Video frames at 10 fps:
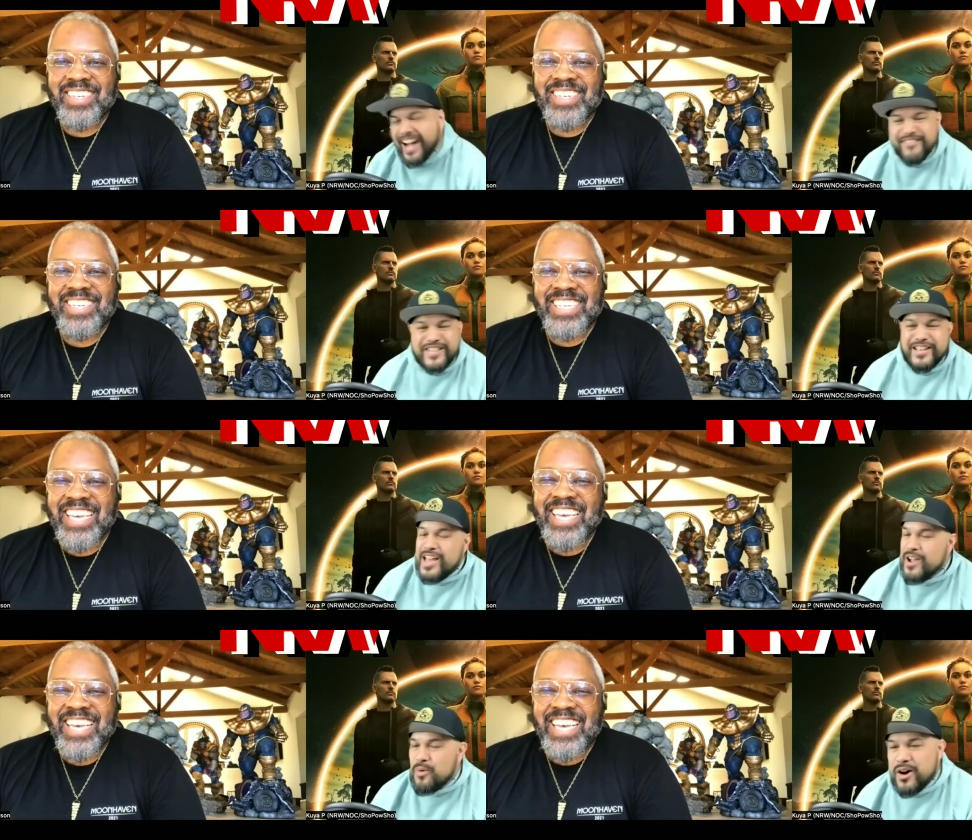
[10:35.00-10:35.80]
Speaker 1: I
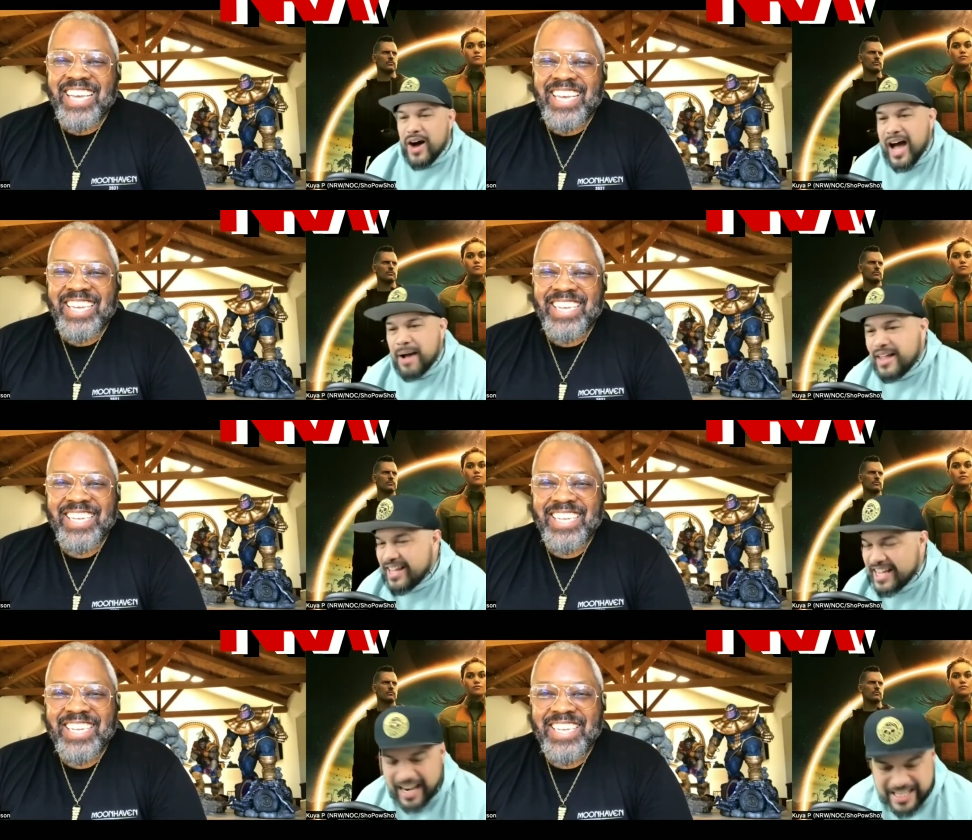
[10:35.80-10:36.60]
feel. well, I,
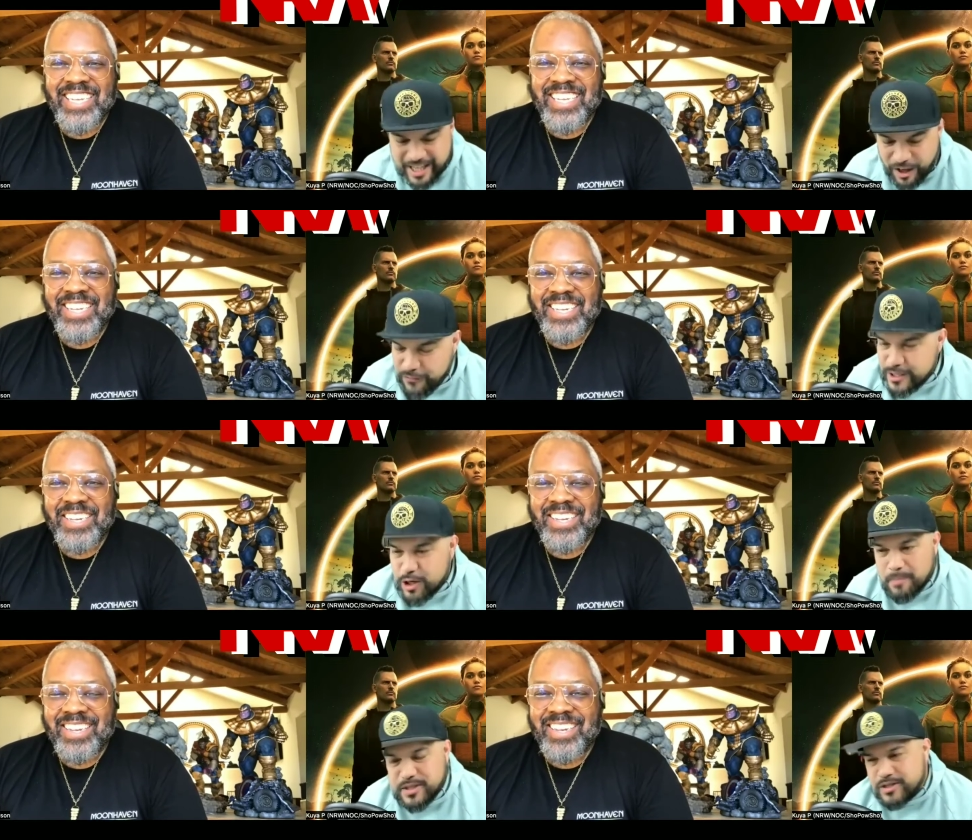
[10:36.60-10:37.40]
again, I saw the
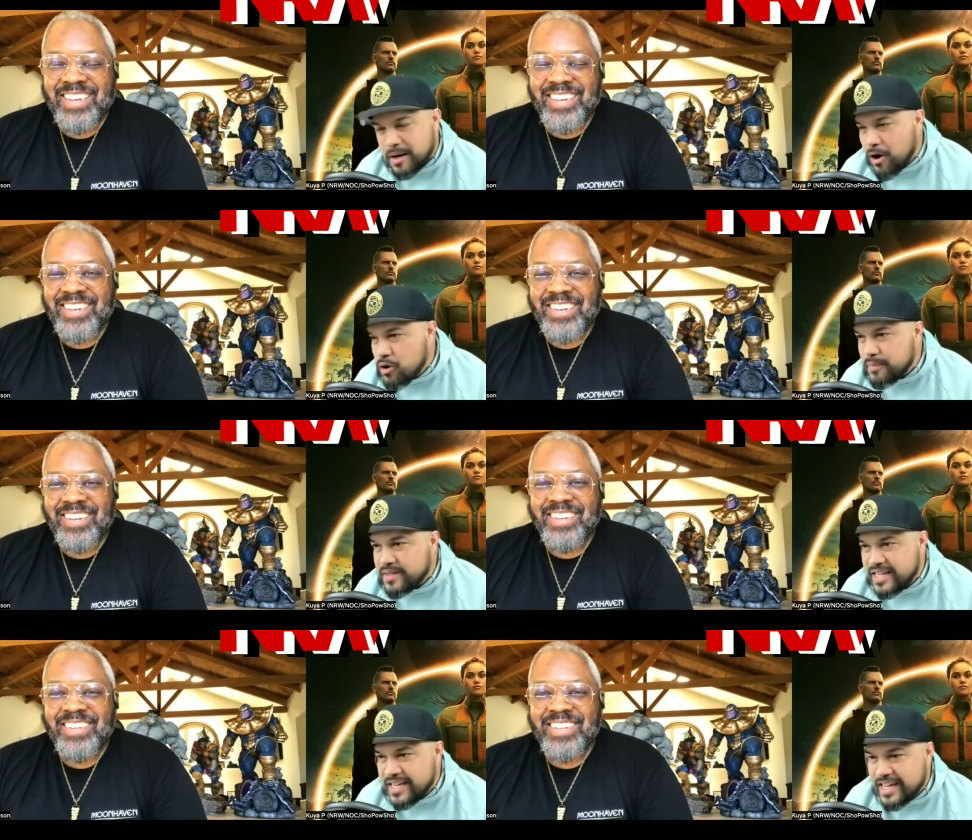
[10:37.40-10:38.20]
first two episodes. I hope
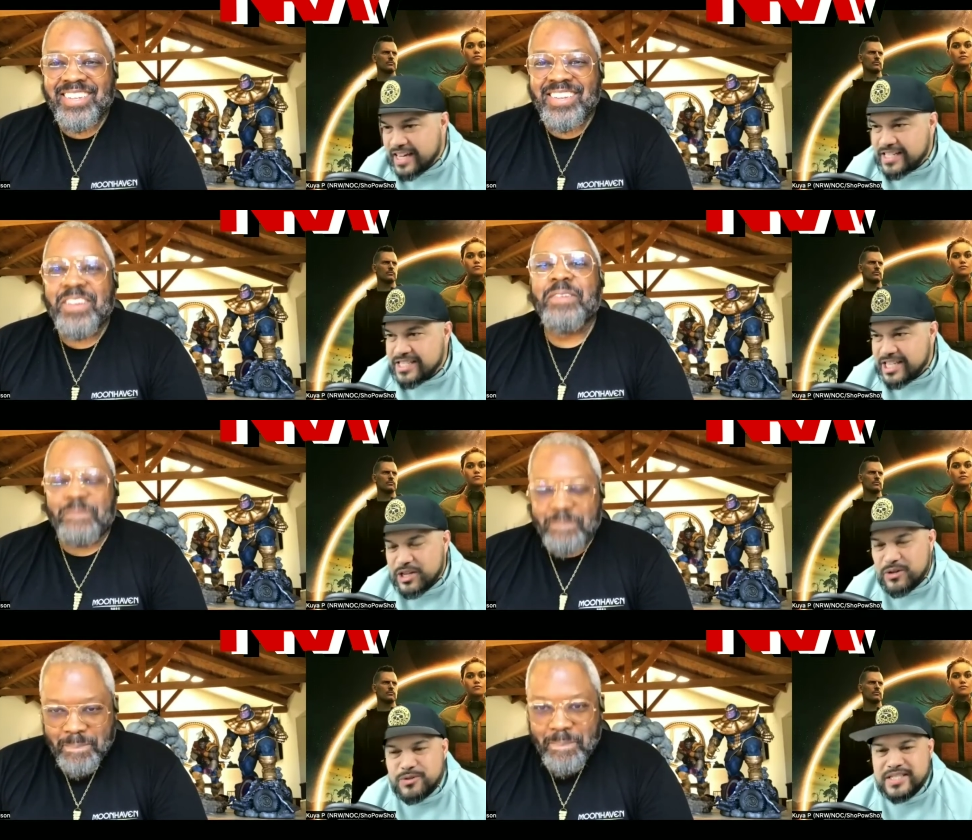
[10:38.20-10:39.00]
it, it,
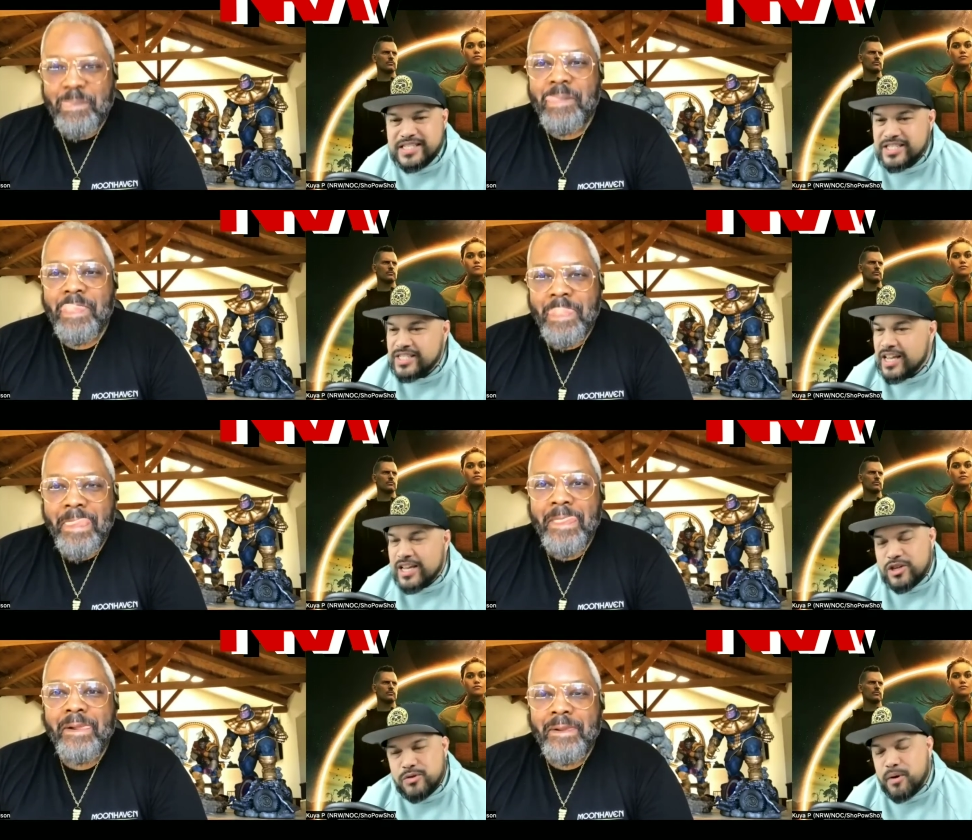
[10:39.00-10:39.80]
continues. Just
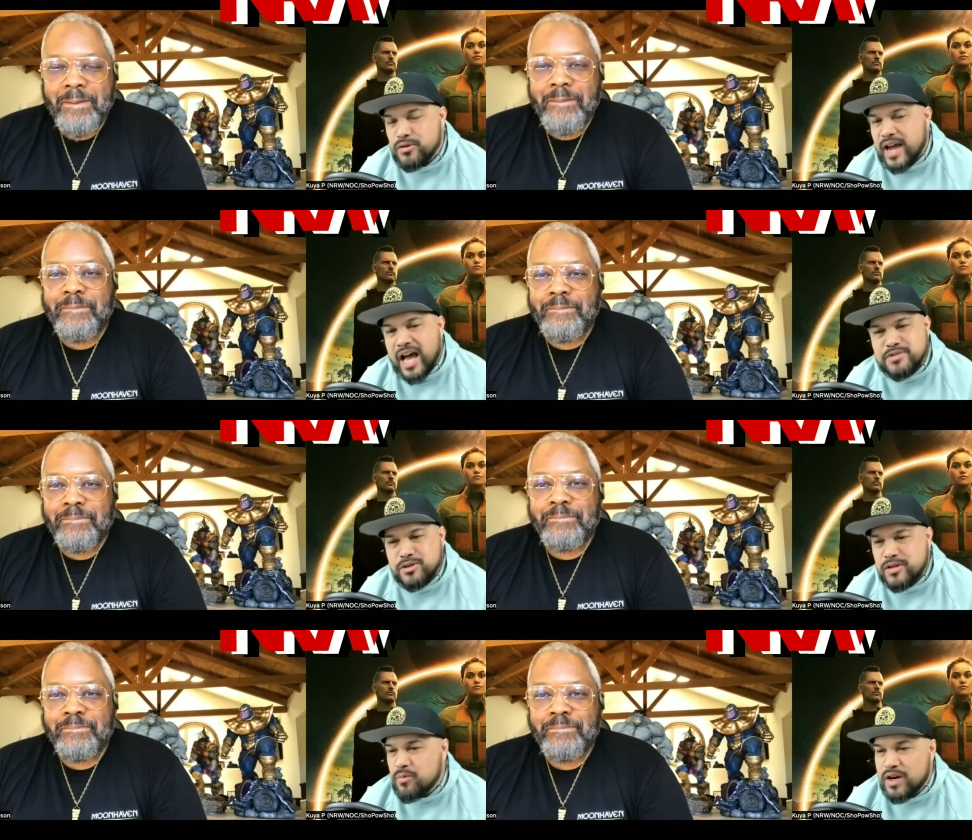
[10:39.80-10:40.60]
you both are
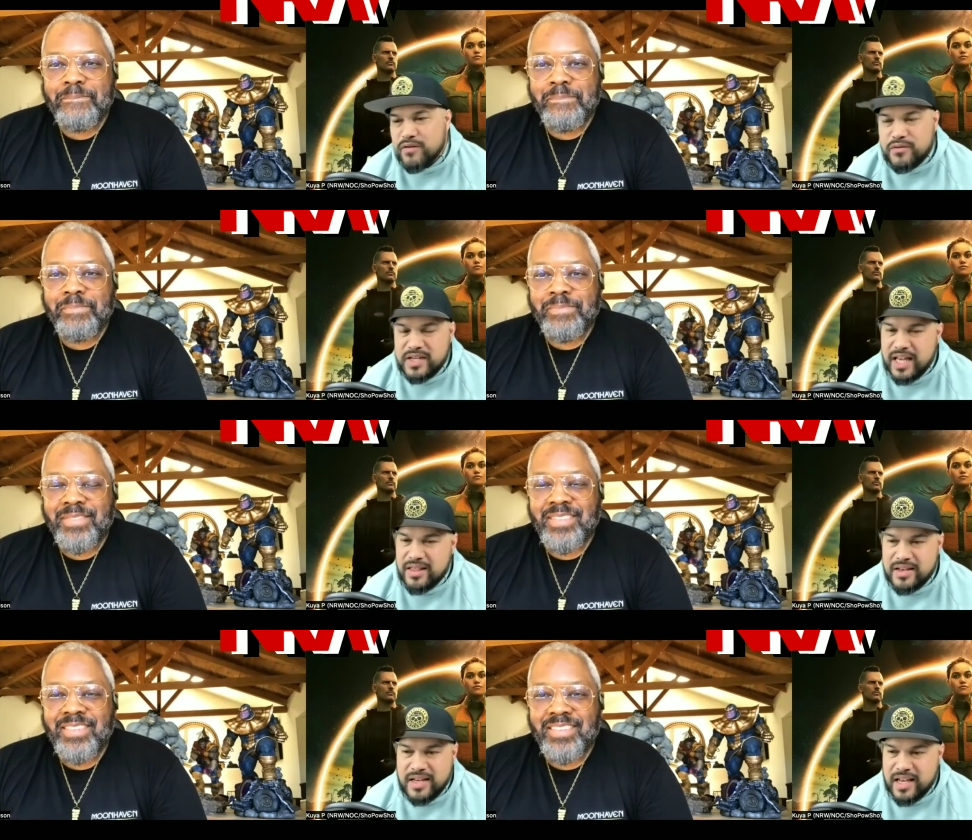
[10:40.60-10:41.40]
absolutely wonderful together.